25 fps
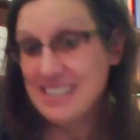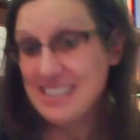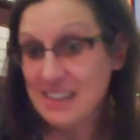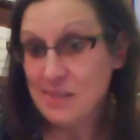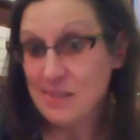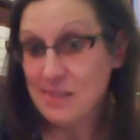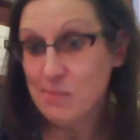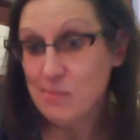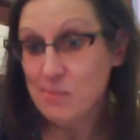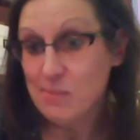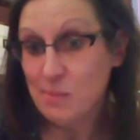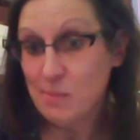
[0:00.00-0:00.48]

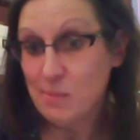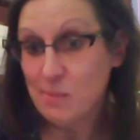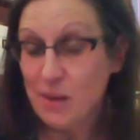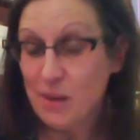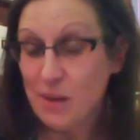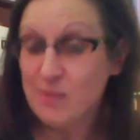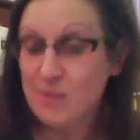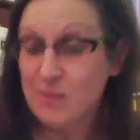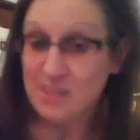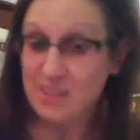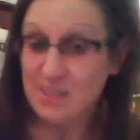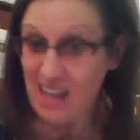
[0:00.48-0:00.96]
them what
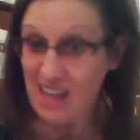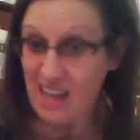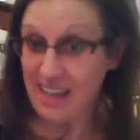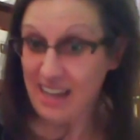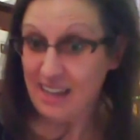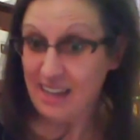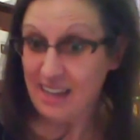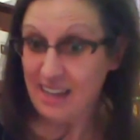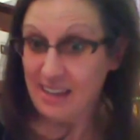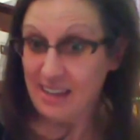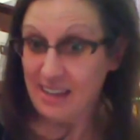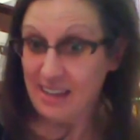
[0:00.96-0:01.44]
it was
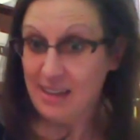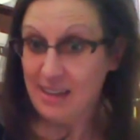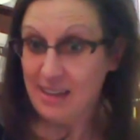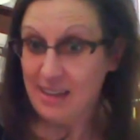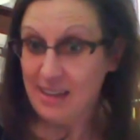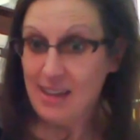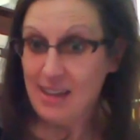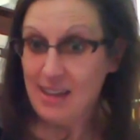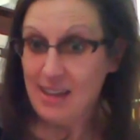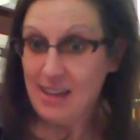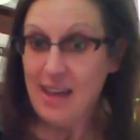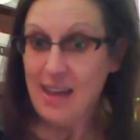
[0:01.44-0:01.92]
like.
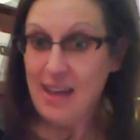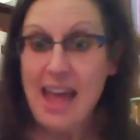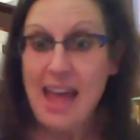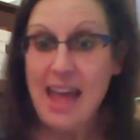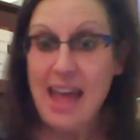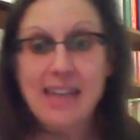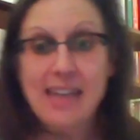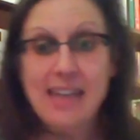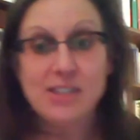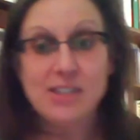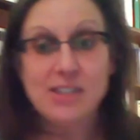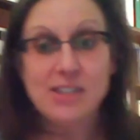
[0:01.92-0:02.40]

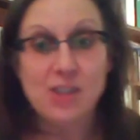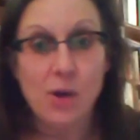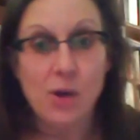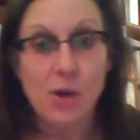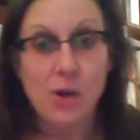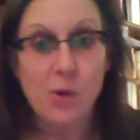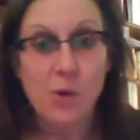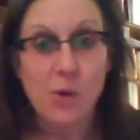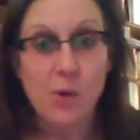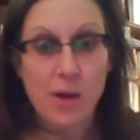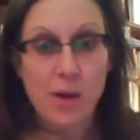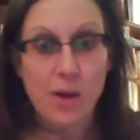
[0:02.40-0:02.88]
And
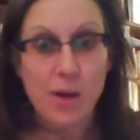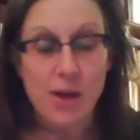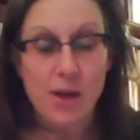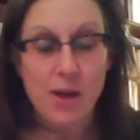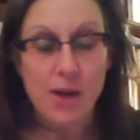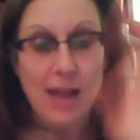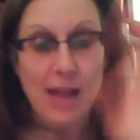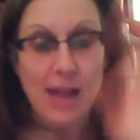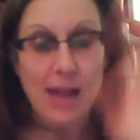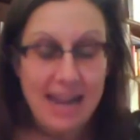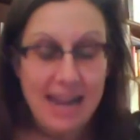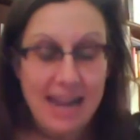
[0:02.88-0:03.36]

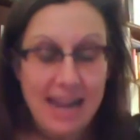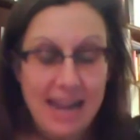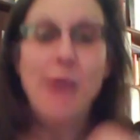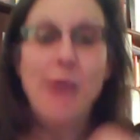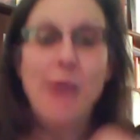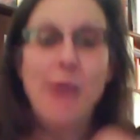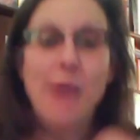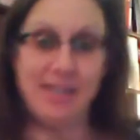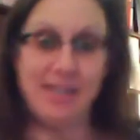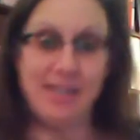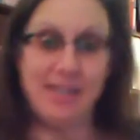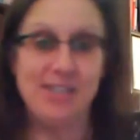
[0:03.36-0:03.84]
now
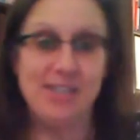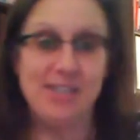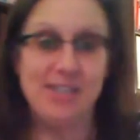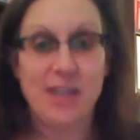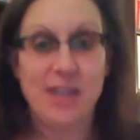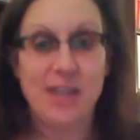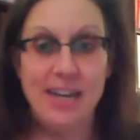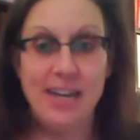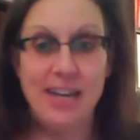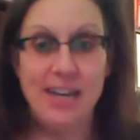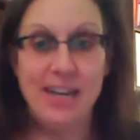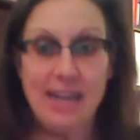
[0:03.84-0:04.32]
we can start
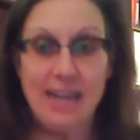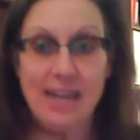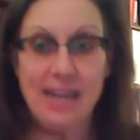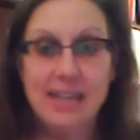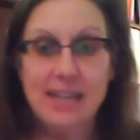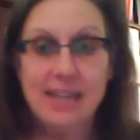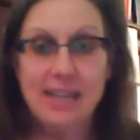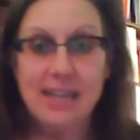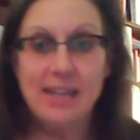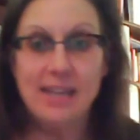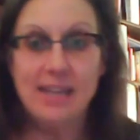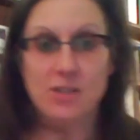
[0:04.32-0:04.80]
getting, I
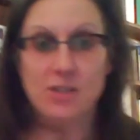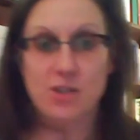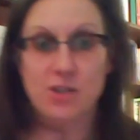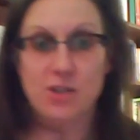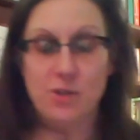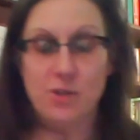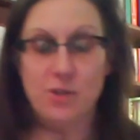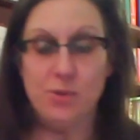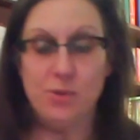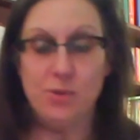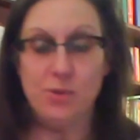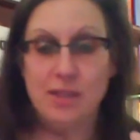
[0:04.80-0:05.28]
think,
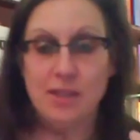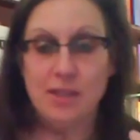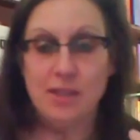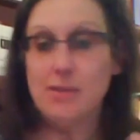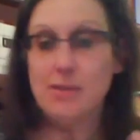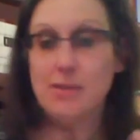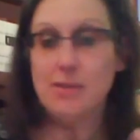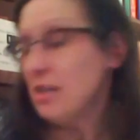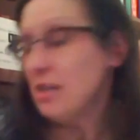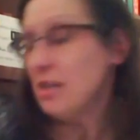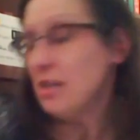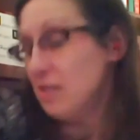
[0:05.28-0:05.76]
to the themes.
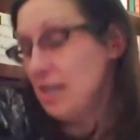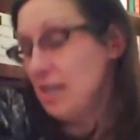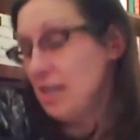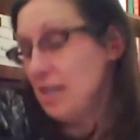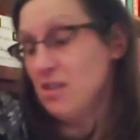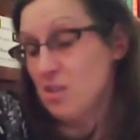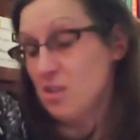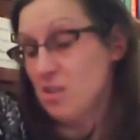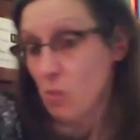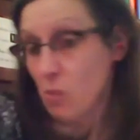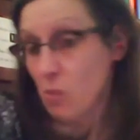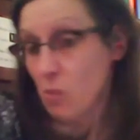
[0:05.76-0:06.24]
So
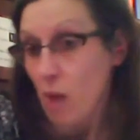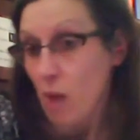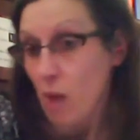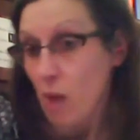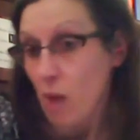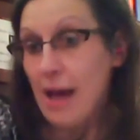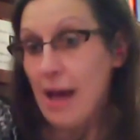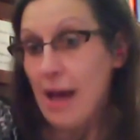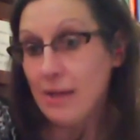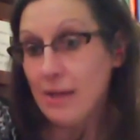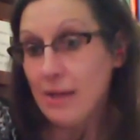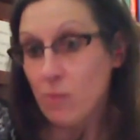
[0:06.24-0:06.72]
there's the
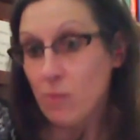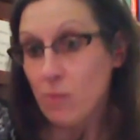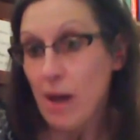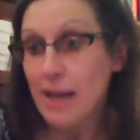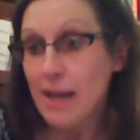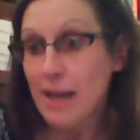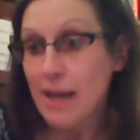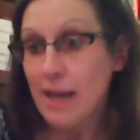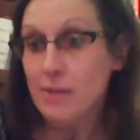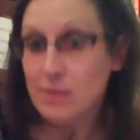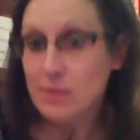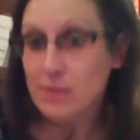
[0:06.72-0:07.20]
why
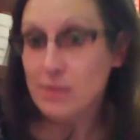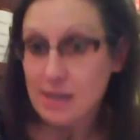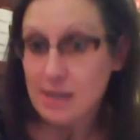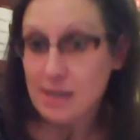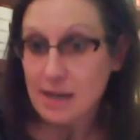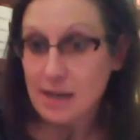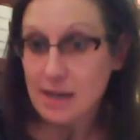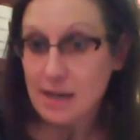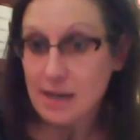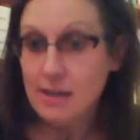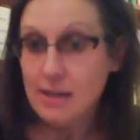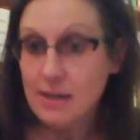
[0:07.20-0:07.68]
it was
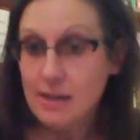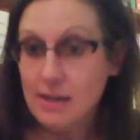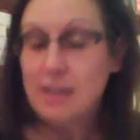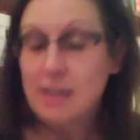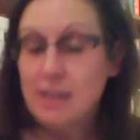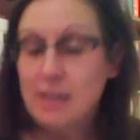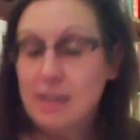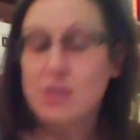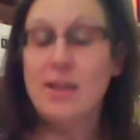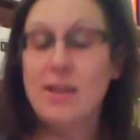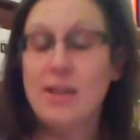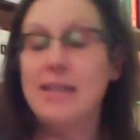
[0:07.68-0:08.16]
done.
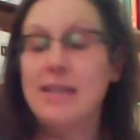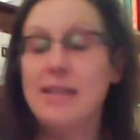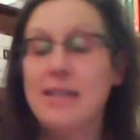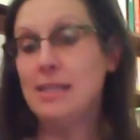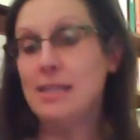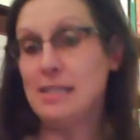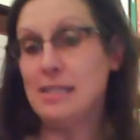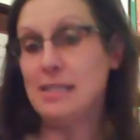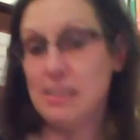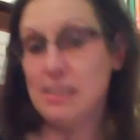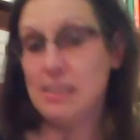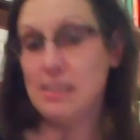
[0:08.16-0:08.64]
So they did
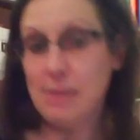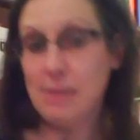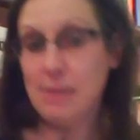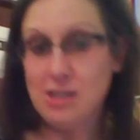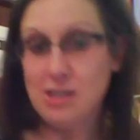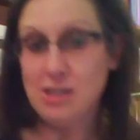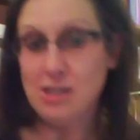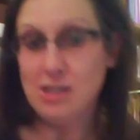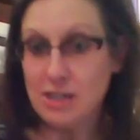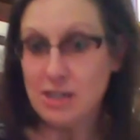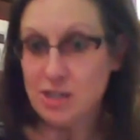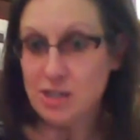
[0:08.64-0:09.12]
these
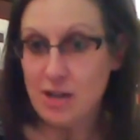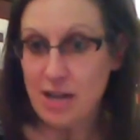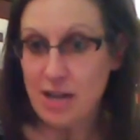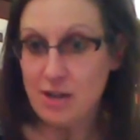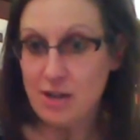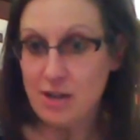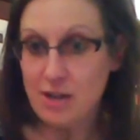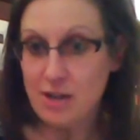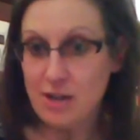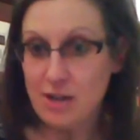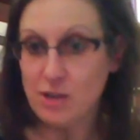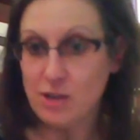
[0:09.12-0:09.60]
semi-structured
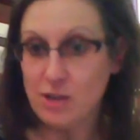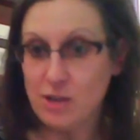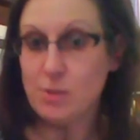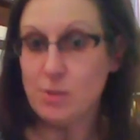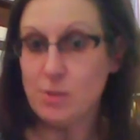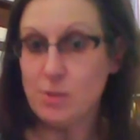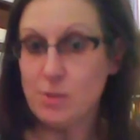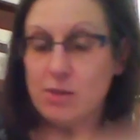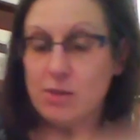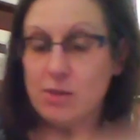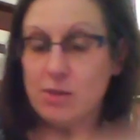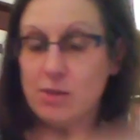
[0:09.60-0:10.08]
interviews
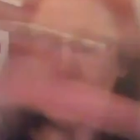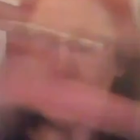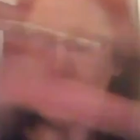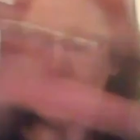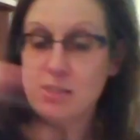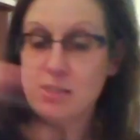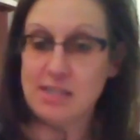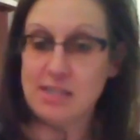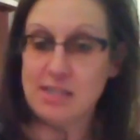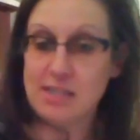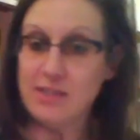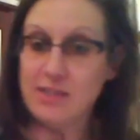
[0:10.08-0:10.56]
with the
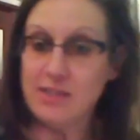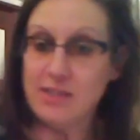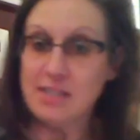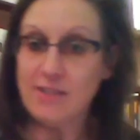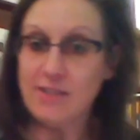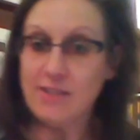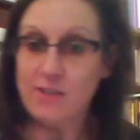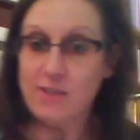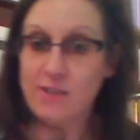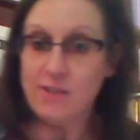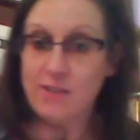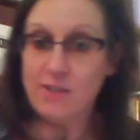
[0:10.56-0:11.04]
7
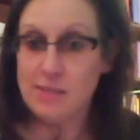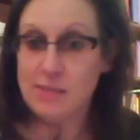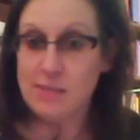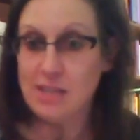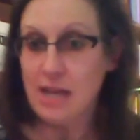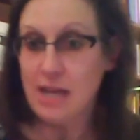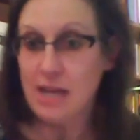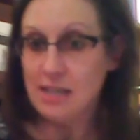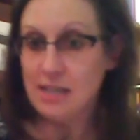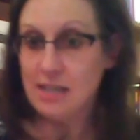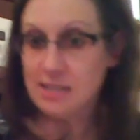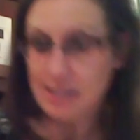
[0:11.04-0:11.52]
different
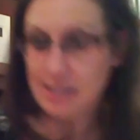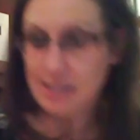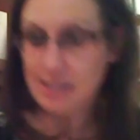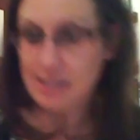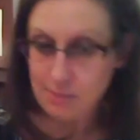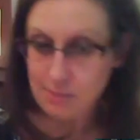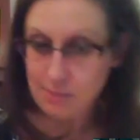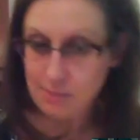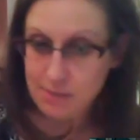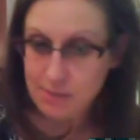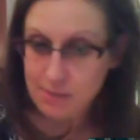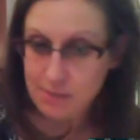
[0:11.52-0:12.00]
massage
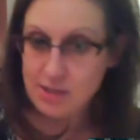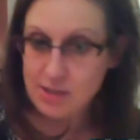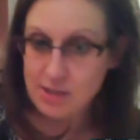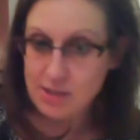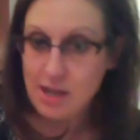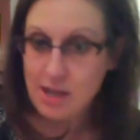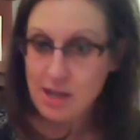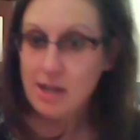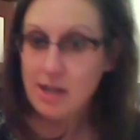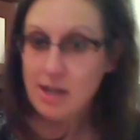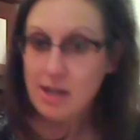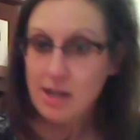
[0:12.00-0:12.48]
therapists
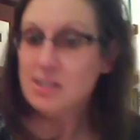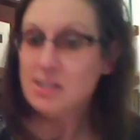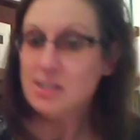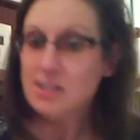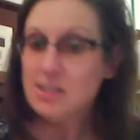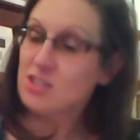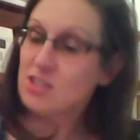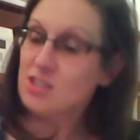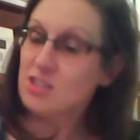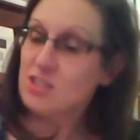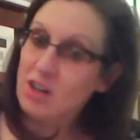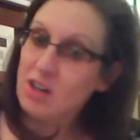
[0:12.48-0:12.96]
to
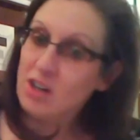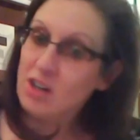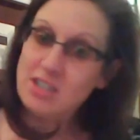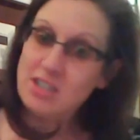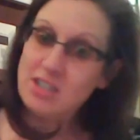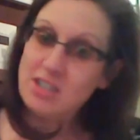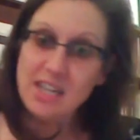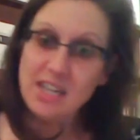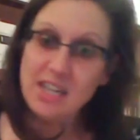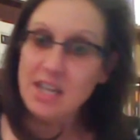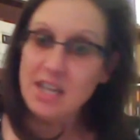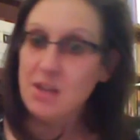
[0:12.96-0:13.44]
start
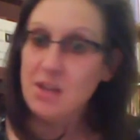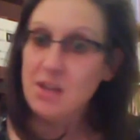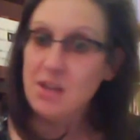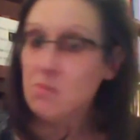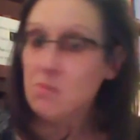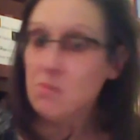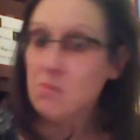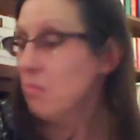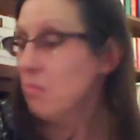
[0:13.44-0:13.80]
seeing